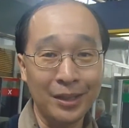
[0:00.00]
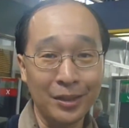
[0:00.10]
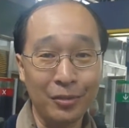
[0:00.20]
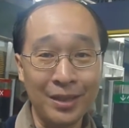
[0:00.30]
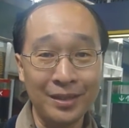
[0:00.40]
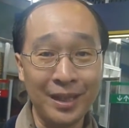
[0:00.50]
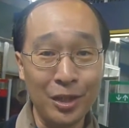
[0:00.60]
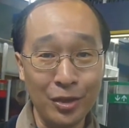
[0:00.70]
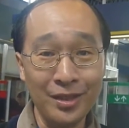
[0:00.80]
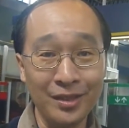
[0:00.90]
train
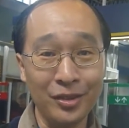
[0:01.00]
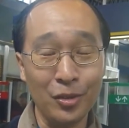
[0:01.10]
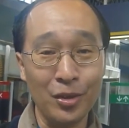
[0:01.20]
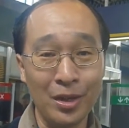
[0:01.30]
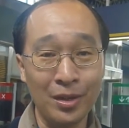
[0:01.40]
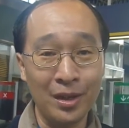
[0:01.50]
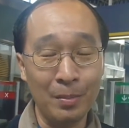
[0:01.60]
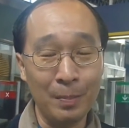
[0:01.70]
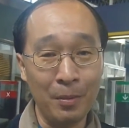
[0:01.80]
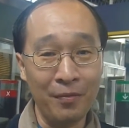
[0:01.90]
station. So I'll
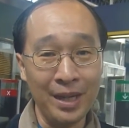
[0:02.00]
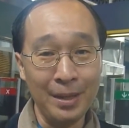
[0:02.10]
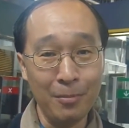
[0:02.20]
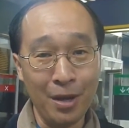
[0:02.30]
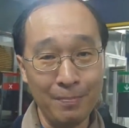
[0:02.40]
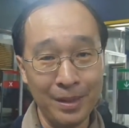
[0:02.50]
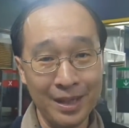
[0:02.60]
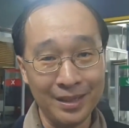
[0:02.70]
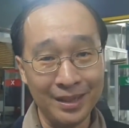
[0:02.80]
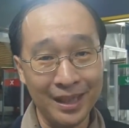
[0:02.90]
be providing more
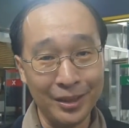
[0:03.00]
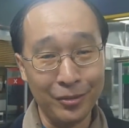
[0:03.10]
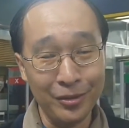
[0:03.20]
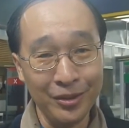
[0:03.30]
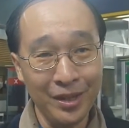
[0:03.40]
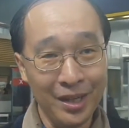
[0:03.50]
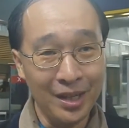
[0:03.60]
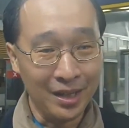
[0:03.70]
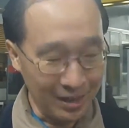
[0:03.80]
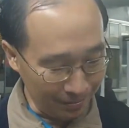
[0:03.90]
updates later on.
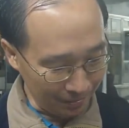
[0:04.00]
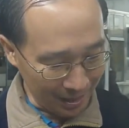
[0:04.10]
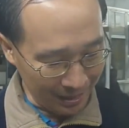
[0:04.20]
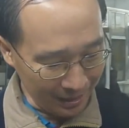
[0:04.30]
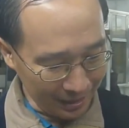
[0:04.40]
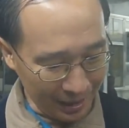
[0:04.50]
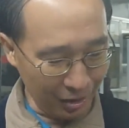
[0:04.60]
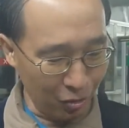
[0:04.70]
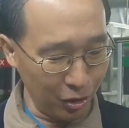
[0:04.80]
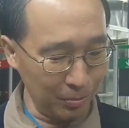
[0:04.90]
And this card
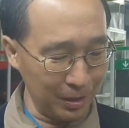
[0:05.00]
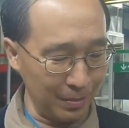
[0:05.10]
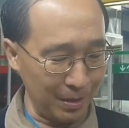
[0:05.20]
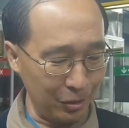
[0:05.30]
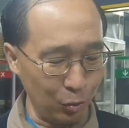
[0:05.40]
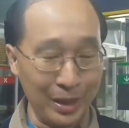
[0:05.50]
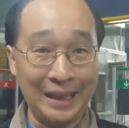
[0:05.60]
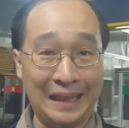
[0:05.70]
cost me about 20